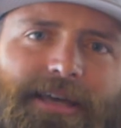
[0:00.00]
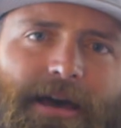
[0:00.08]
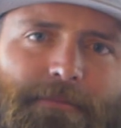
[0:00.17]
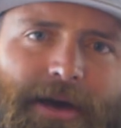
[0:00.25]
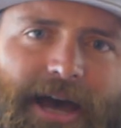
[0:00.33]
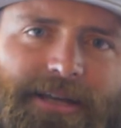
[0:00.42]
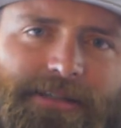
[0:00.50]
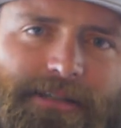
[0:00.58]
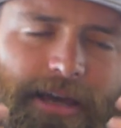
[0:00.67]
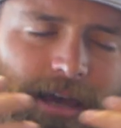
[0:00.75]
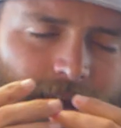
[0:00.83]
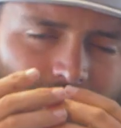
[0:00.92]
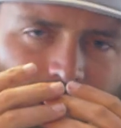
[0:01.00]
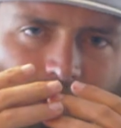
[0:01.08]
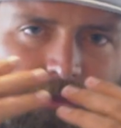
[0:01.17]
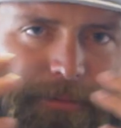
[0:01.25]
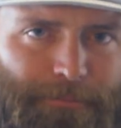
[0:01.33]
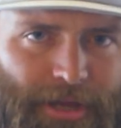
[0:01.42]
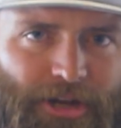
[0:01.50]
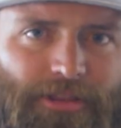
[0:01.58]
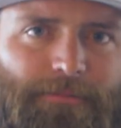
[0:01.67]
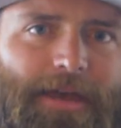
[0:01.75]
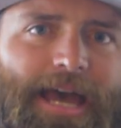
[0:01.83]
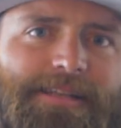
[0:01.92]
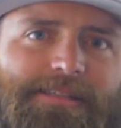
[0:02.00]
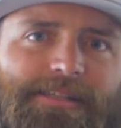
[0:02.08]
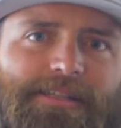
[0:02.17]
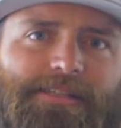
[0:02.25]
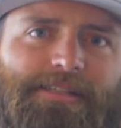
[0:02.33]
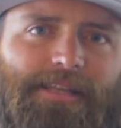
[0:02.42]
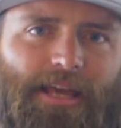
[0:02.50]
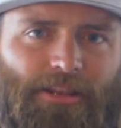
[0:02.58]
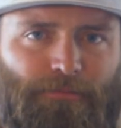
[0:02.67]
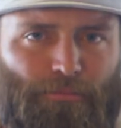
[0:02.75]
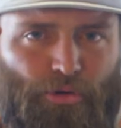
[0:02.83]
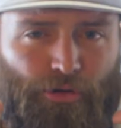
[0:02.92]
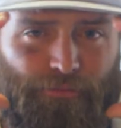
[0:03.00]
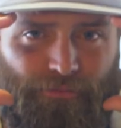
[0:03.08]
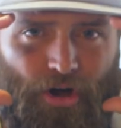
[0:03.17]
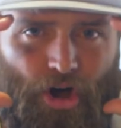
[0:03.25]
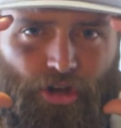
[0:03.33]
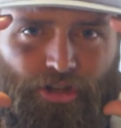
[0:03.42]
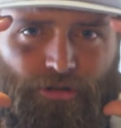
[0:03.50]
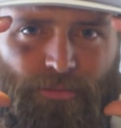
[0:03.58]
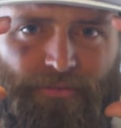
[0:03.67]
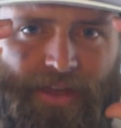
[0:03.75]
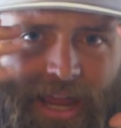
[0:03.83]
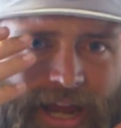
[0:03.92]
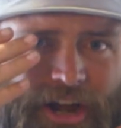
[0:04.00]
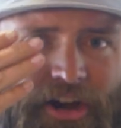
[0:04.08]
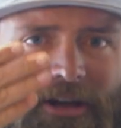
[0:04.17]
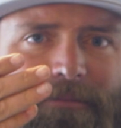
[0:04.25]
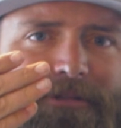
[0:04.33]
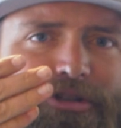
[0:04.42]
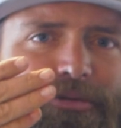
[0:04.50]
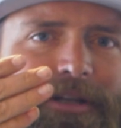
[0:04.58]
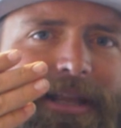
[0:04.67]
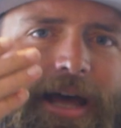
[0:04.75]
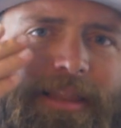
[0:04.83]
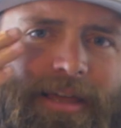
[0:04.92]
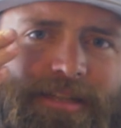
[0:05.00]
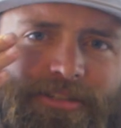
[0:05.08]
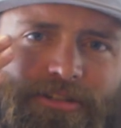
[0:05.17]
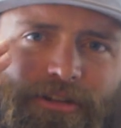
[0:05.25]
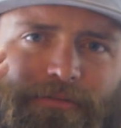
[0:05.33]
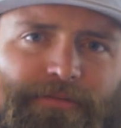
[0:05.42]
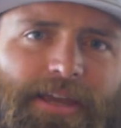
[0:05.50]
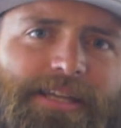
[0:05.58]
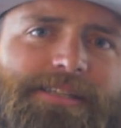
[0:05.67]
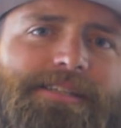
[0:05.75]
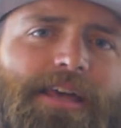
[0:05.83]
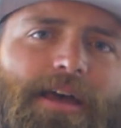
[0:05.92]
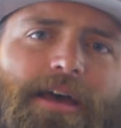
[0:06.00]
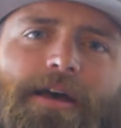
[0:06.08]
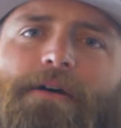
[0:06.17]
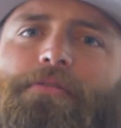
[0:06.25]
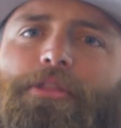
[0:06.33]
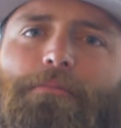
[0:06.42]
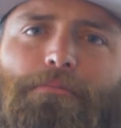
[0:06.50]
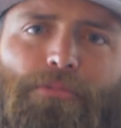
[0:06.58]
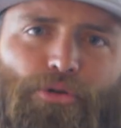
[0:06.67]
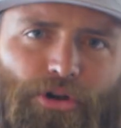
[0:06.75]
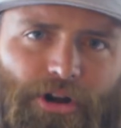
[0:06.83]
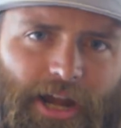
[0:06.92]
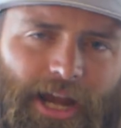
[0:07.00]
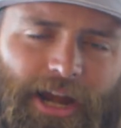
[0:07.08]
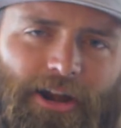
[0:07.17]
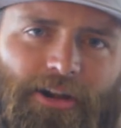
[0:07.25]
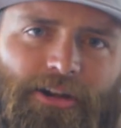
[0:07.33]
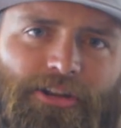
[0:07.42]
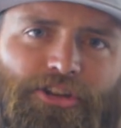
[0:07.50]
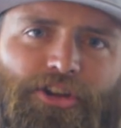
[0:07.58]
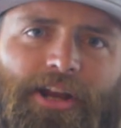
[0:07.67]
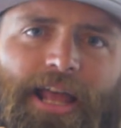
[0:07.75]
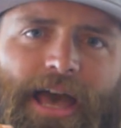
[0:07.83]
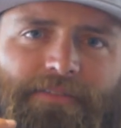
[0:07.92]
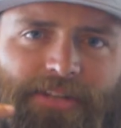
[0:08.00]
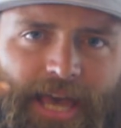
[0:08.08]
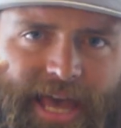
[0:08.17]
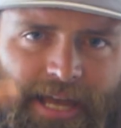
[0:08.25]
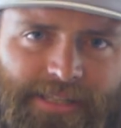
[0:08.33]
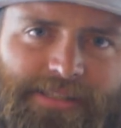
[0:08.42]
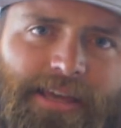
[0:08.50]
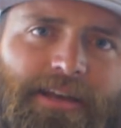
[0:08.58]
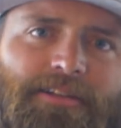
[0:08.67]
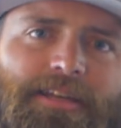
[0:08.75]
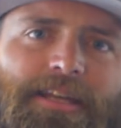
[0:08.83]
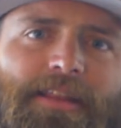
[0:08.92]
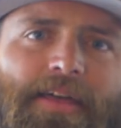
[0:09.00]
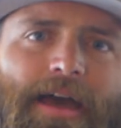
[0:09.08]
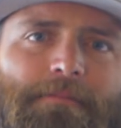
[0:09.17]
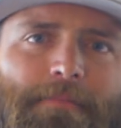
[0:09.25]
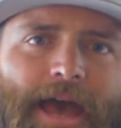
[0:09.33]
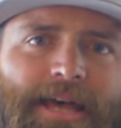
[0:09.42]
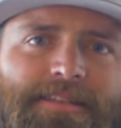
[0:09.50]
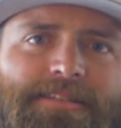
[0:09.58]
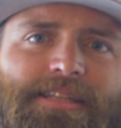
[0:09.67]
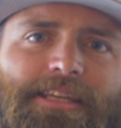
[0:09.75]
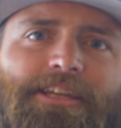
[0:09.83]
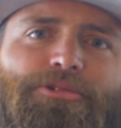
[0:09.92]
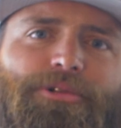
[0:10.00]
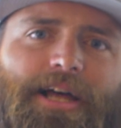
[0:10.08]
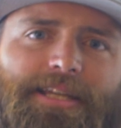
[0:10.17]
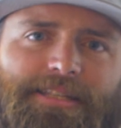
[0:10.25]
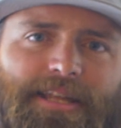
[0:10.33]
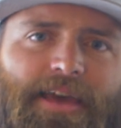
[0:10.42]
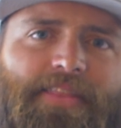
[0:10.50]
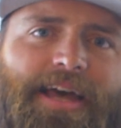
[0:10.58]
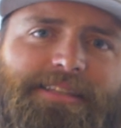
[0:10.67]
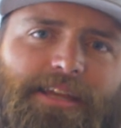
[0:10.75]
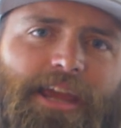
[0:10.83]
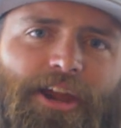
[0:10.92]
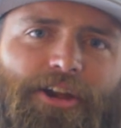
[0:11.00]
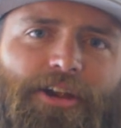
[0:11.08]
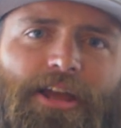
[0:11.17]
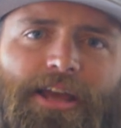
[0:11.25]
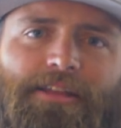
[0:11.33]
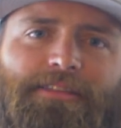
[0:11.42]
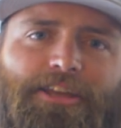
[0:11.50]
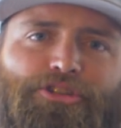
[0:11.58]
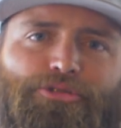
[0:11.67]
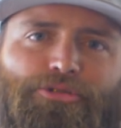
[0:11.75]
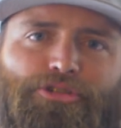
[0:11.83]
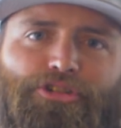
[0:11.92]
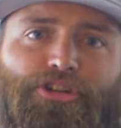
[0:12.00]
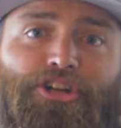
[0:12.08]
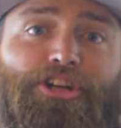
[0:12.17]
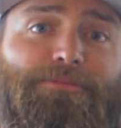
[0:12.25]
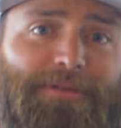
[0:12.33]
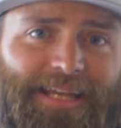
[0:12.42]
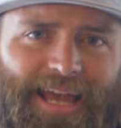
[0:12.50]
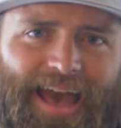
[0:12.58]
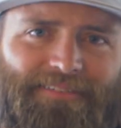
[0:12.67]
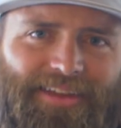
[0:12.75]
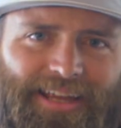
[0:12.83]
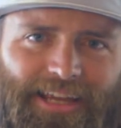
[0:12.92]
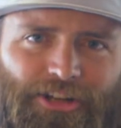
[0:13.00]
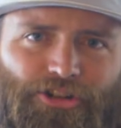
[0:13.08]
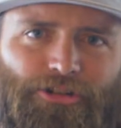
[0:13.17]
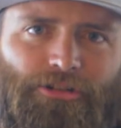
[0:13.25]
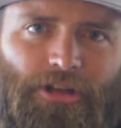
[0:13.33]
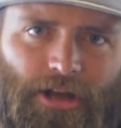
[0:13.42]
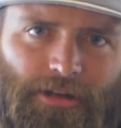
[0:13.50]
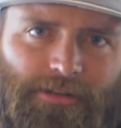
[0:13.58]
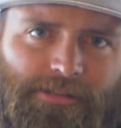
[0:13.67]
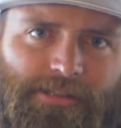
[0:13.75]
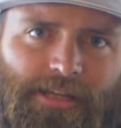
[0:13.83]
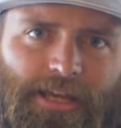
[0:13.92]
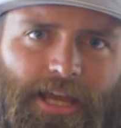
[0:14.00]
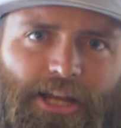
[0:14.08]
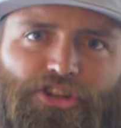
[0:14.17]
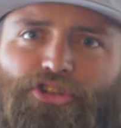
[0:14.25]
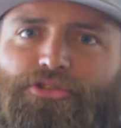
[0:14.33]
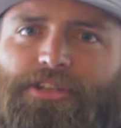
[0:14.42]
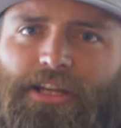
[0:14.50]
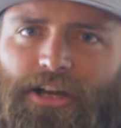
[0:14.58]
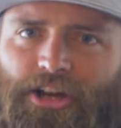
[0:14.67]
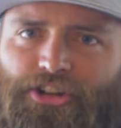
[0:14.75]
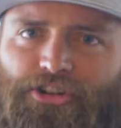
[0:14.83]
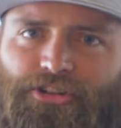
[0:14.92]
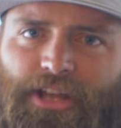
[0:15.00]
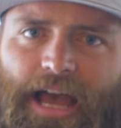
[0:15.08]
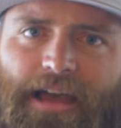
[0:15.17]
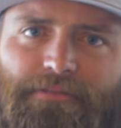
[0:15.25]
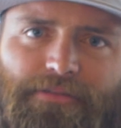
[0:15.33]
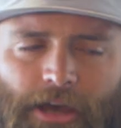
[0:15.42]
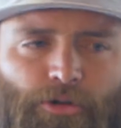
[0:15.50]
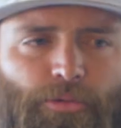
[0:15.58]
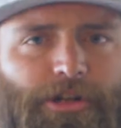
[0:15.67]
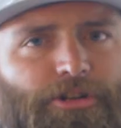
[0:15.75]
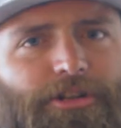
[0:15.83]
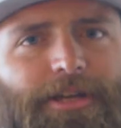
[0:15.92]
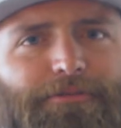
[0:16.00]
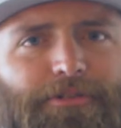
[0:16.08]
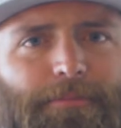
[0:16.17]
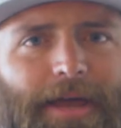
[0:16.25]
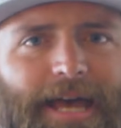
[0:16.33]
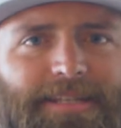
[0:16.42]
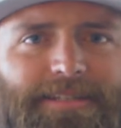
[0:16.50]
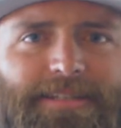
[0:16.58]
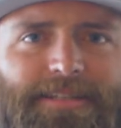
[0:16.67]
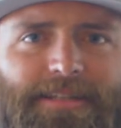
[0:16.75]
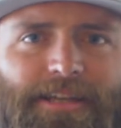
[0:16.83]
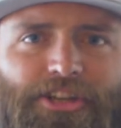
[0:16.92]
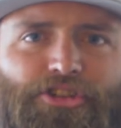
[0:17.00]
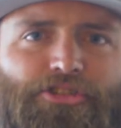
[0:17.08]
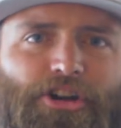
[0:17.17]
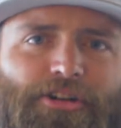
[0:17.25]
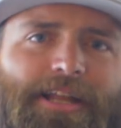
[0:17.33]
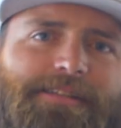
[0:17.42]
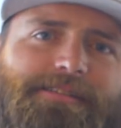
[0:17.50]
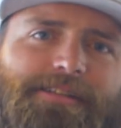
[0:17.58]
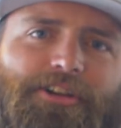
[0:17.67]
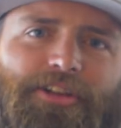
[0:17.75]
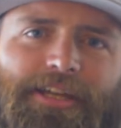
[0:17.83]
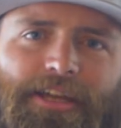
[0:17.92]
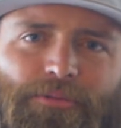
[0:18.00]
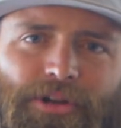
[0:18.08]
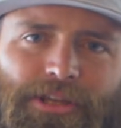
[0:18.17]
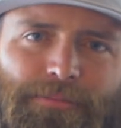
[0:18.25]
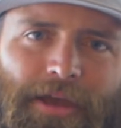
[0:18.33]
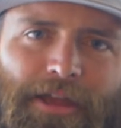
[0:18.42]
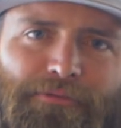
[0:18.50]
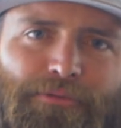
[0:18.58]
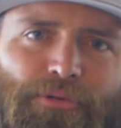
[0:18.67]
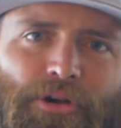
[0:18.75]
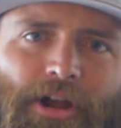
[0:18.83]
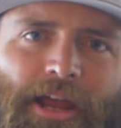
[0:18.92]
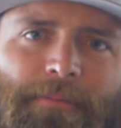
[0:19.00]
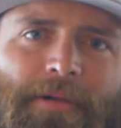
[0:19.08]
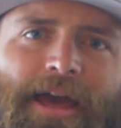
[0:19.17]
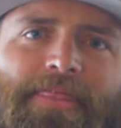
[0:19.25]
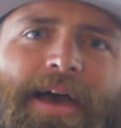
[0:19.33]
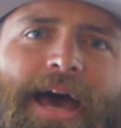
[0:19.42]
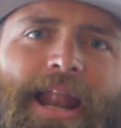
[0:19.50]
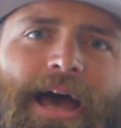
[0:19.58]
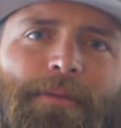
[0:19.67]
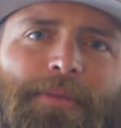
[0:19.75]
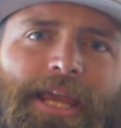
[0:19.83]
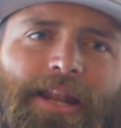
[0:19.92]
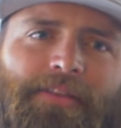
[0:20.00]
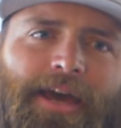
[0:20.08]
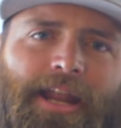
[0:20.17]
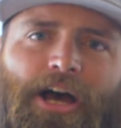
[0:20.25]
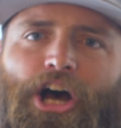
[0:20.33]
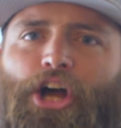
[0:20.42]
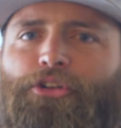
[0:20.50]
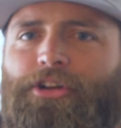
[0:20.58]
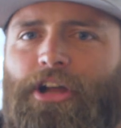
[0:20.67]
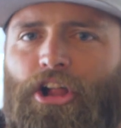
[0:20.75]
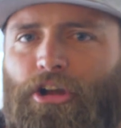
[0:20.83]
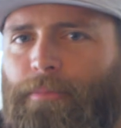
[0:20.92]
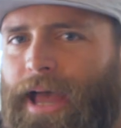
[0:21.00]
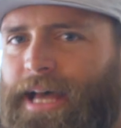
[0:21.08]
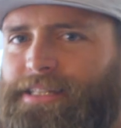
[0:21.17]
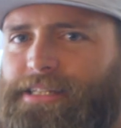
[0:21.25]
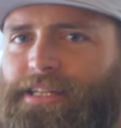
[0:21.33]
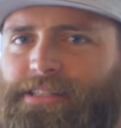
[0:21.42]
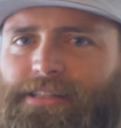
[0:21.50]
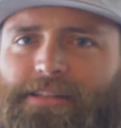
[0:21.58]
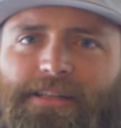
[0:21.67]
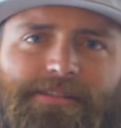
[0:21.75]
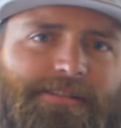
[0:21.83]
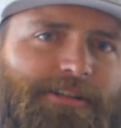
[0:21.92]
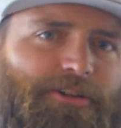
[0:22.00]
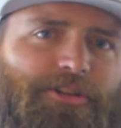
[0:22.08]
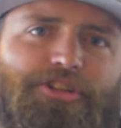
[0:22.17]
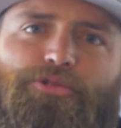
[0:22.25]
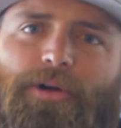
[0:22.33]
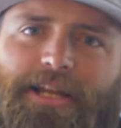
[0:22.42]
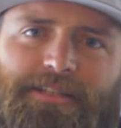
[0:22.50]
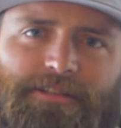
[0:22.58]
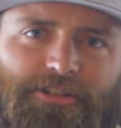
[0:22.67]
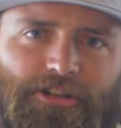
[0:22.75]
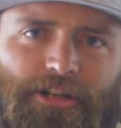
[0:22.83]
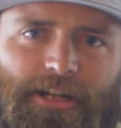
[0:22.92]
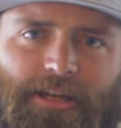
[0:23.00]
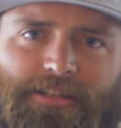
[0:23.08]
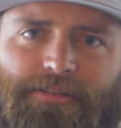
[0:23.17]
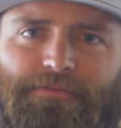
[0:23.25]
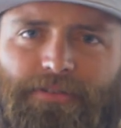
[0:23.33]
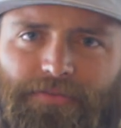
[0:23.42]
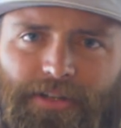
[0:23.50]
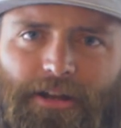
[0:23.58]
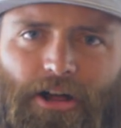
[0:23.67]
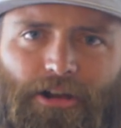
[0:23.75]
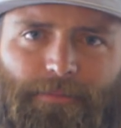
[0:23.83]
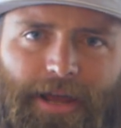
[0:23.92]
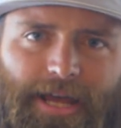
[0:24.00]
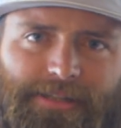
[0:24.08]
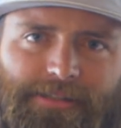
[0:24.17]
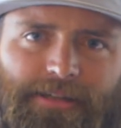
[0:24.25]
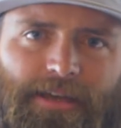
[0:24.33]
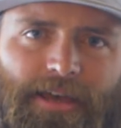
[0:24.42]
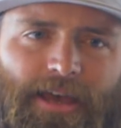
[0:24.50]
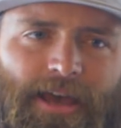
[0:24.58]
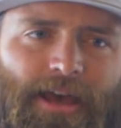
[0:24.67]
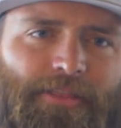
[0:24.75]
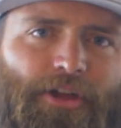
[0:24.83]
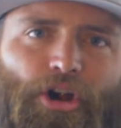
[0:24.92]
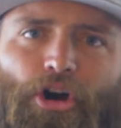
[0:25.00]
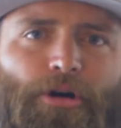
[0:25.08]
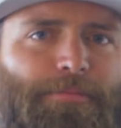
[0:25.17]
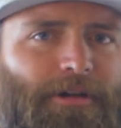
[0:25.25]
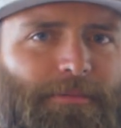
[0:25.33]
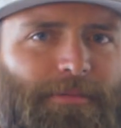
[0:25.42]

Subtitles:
that mask. The bigger the mask is and the more volume of air in between that lens and your face, the more air you're going to have to exhale into that mask to equalize it. And that's air that you could be having in your lungs and using on your dive. When you're looking for masks, you don't necessarily get what you pay for, and by that I mean that a $100 mask isn't necessarily twice as good as a $50 mask. They're all pretty